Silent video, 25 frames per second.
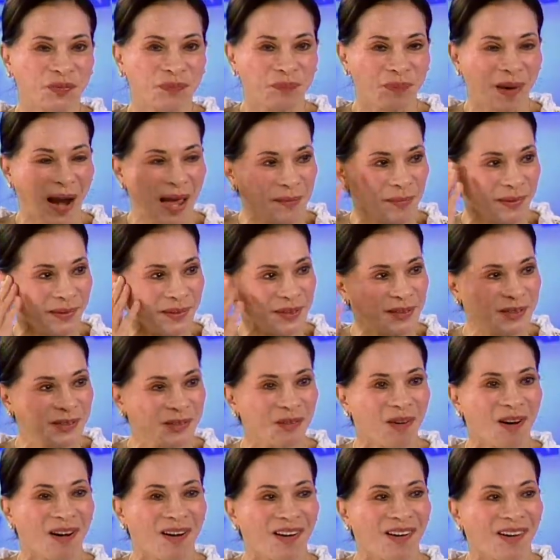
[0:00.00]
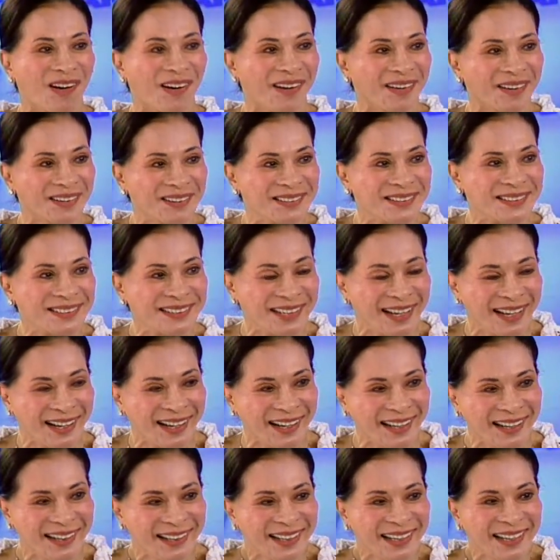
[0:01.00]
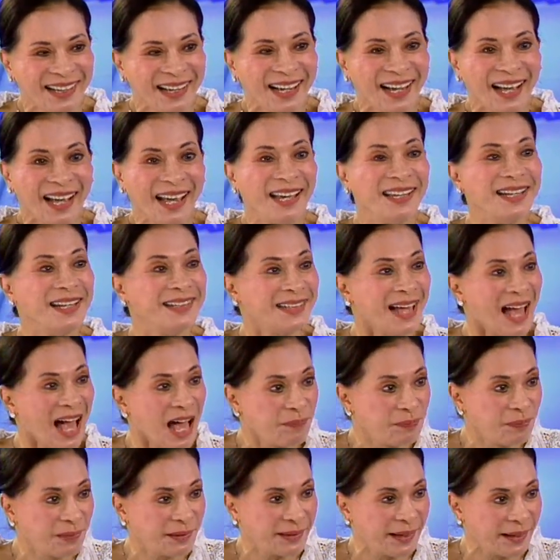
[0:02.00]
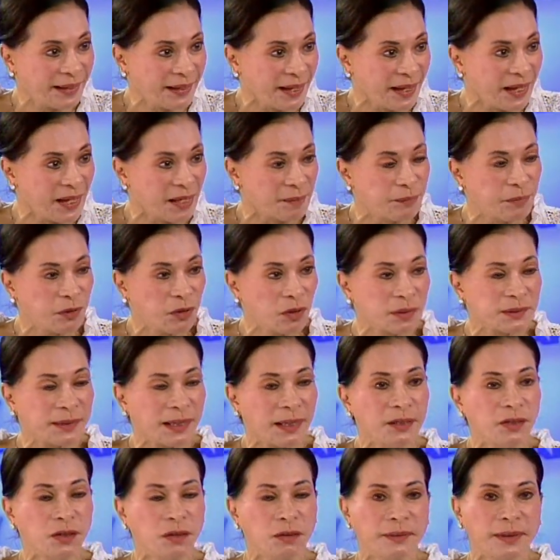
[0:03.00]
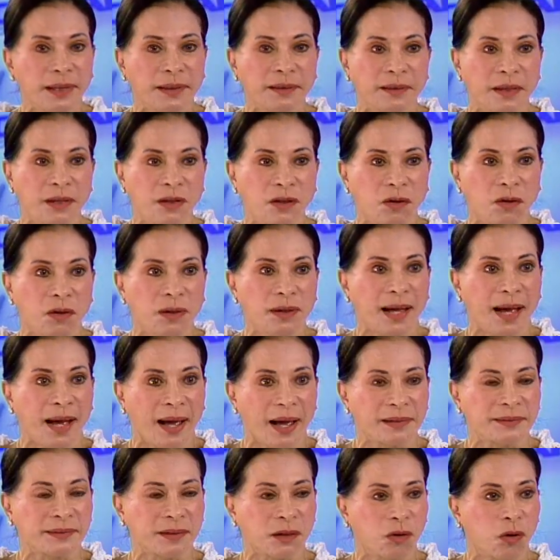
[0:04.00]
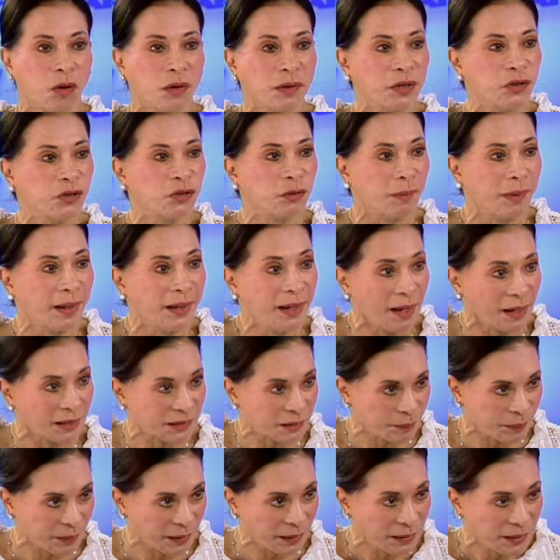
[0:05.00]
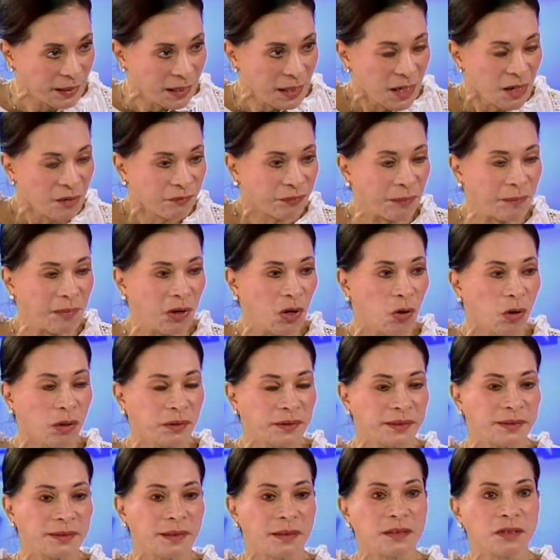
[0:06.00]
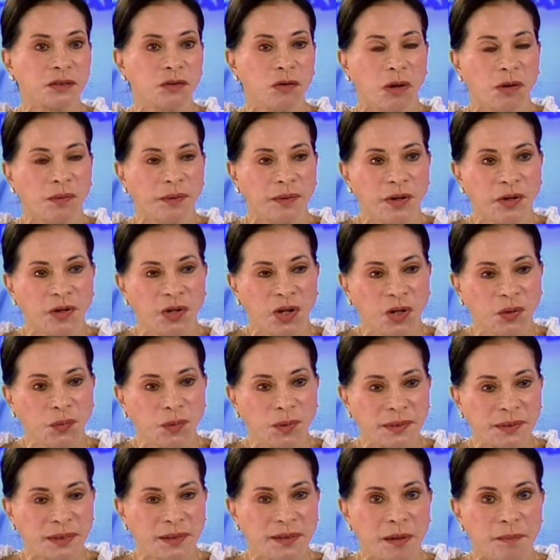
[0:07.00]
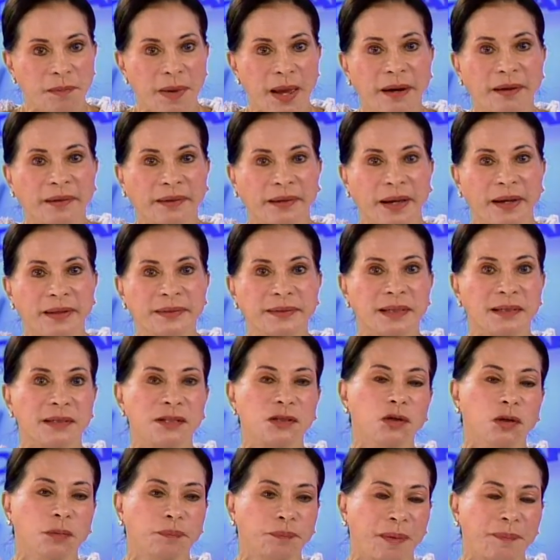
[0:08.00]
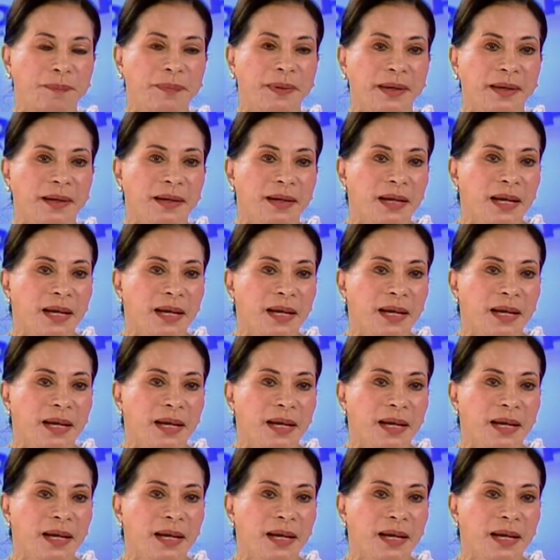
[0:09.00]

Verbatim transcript: primary source. Yeah, okay. And it happened again because I know that Ninoy asked, according to my husband, from a long-distance call when Ninoy was in America, and says, "Look, Peping,